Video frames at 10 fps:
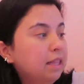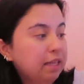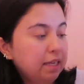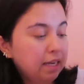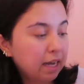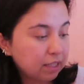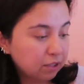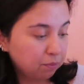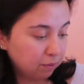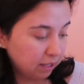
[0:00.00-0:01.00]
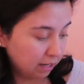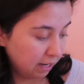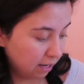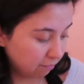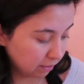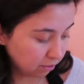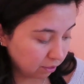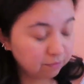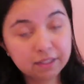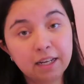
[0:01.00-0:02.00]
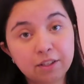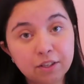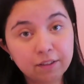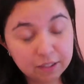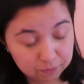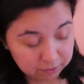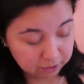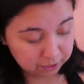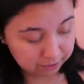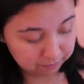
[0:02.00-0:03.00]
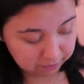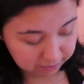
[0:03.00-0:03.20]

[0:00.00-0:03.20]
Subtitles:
the next one I have, I still have the tags on this one too.